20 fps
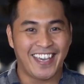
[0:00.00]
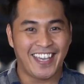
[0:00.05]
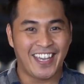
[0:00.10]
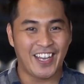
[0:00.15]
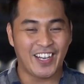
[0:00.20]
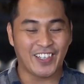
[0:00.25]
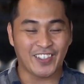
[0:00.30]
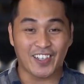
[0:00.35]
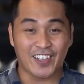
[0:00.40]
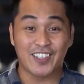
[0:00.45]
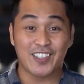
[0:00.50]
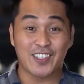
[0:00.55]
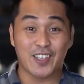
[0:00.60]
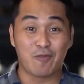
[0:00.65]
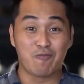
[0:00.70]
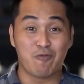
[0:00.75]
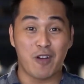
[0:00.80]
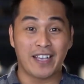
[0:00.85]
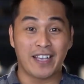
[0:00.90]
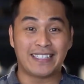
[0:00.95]
Here are
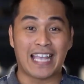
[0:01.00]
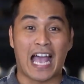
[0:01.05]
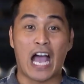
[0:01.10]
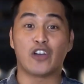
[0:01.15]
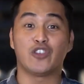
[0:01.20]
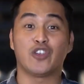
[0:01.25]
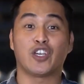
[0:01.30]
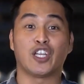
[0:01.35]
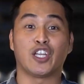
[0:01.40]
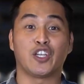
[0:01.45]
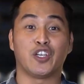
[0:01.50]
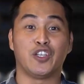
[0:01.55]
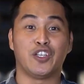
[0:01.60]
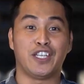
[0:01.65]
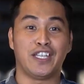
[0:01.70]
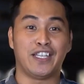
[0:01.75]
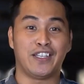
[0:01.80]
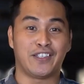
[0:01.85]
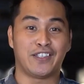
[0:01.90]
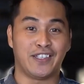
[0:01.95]
some ways how you can
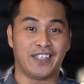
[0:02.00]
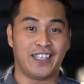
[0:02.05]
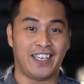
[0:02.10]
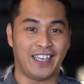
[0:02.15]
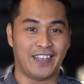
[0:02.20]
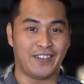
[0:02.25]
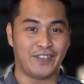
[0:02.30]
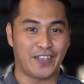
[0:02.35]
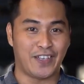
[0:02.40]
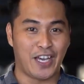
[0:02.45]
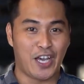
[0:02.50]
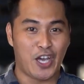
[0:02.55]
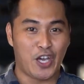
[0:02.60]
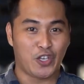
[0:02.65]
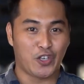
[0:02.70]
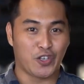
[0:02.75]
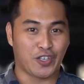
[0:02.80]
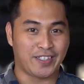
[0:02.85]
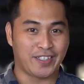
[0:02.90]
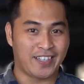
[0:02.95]
continue to give
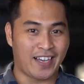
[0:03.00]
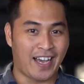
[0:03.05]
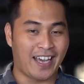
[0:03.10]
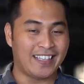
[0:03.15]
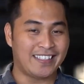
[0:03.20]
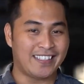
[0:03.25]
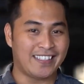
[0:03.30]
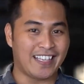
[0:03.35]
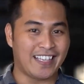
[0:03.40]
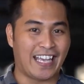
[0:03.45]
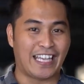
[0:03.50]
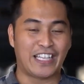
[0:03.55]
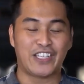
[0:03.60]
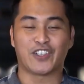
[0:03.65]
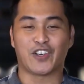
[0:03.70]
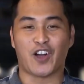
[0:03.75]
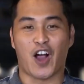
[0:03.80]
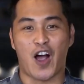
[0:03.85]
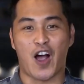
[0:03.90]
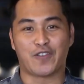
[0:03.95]
your tithes and
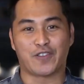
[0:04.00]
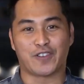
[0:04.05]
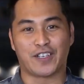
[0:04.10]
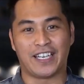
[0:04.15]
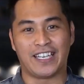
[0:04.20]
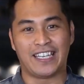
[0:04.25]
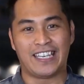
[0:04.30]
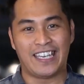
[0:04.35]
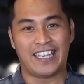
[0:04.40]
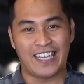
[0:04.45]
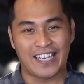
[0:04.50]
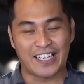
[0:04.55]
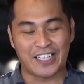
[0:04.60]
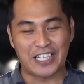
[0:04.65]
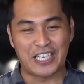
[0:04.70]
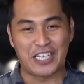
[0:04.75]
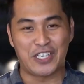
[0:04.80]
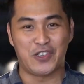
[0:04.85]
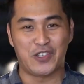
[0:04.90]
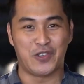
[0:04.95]
your offering here
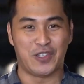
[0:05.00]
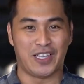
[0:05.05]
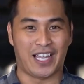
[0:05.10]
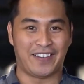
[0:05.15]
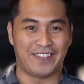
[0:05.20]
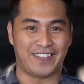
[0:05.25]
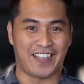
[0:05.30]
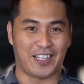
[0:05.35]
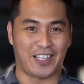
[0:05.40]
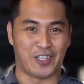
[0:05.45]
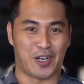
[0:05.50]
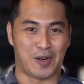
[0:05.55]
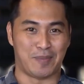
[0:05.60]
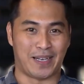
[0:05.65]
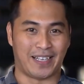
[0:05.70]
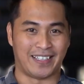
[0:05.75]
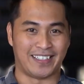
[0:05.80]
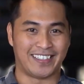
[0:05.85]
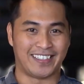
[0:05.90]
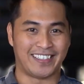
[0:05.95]
in New Life Tacloban.